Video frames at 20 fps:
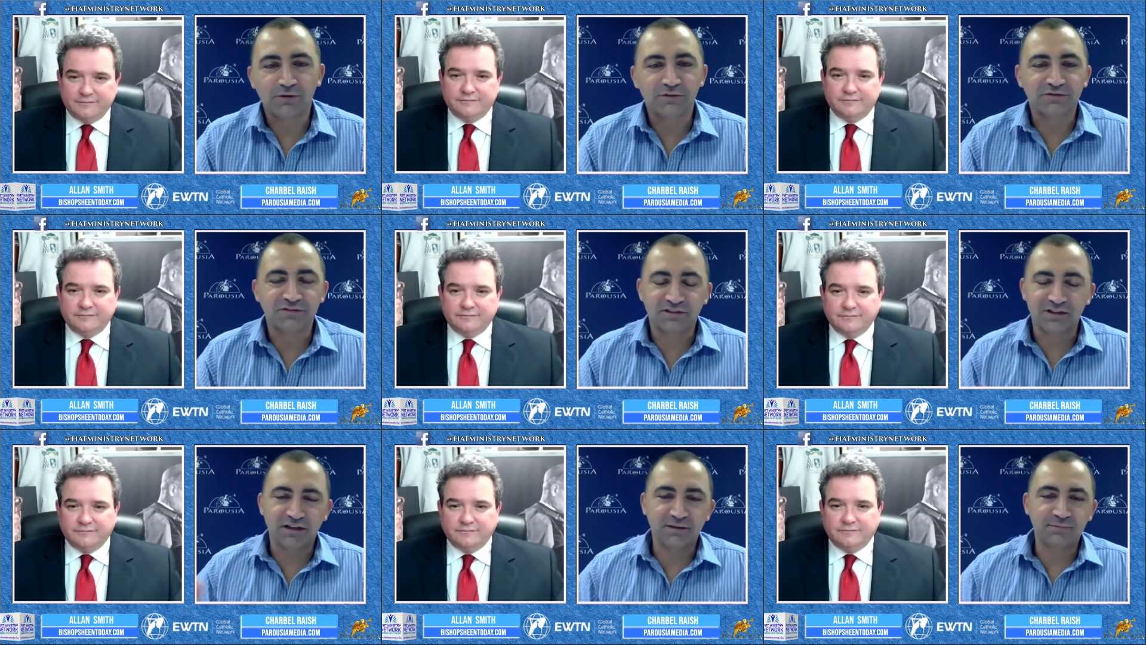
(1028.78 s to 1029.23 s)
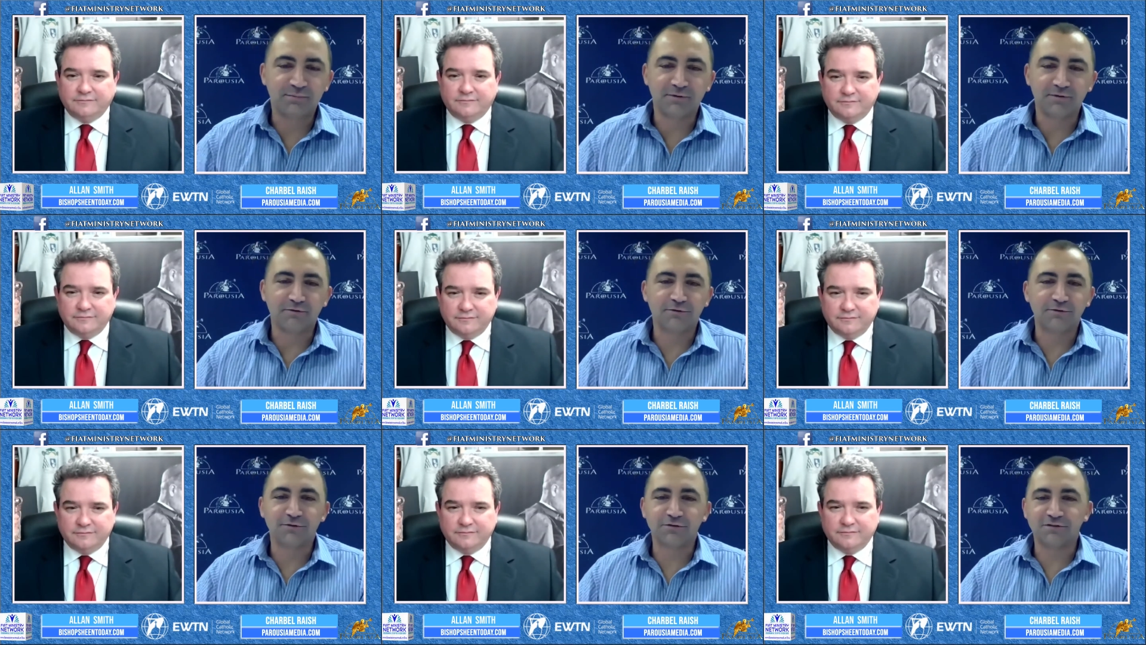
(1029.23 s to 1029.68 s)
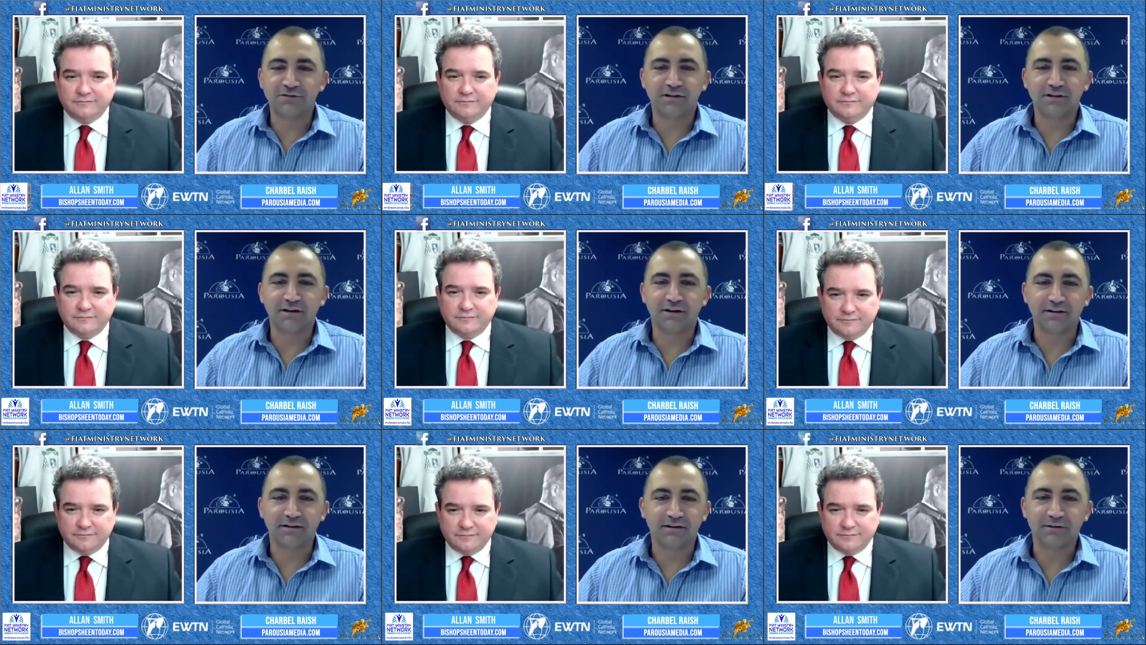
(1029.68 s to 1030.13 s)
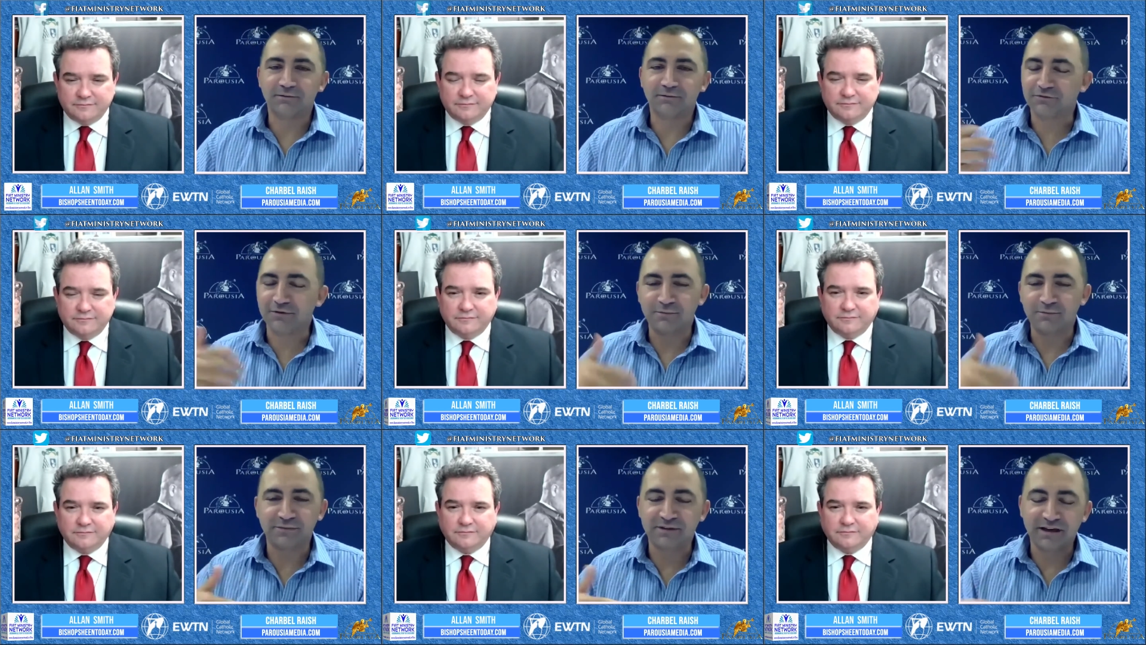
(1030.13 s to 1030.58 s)
Speaker 1: have seen Parousia
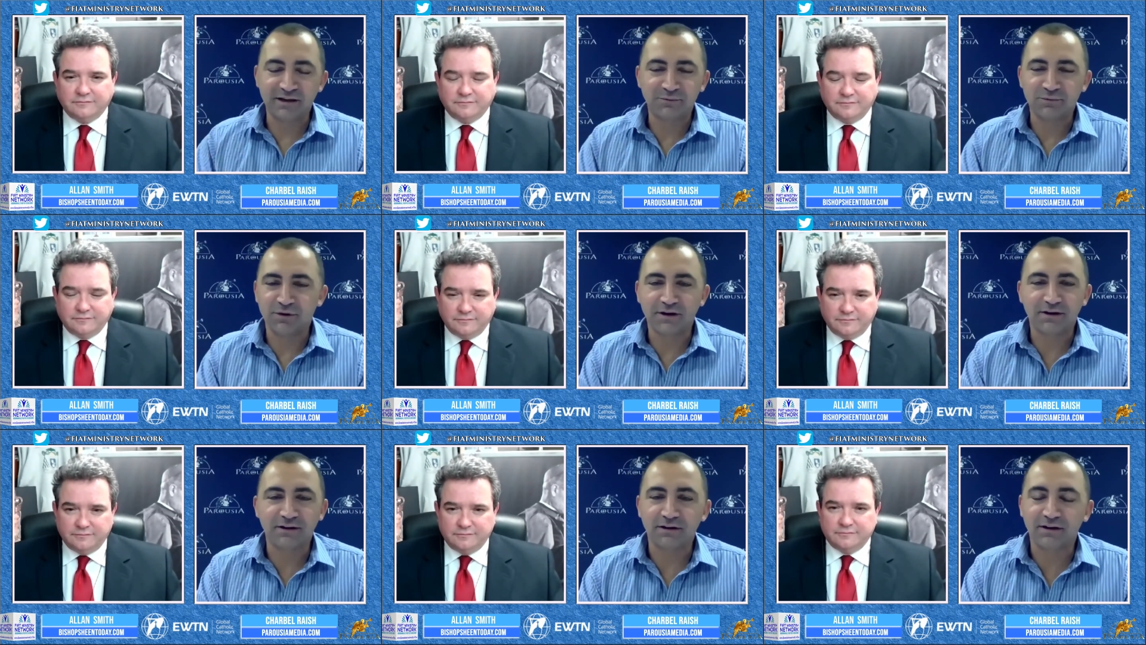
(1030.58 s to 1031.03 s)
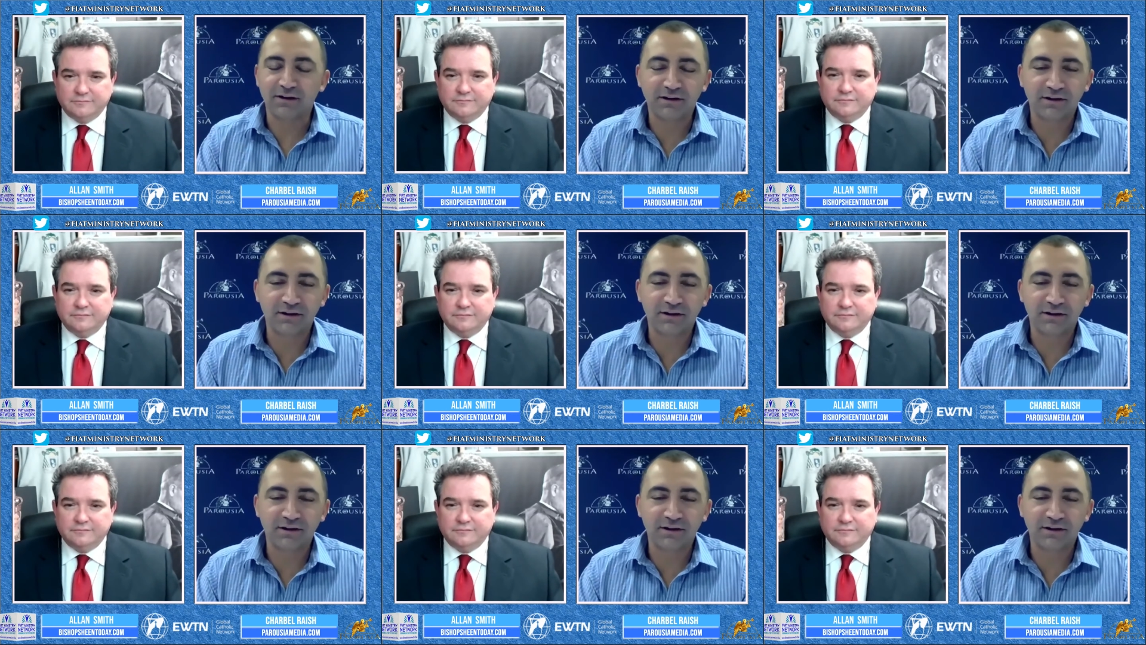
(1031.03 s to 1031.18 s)
from day one,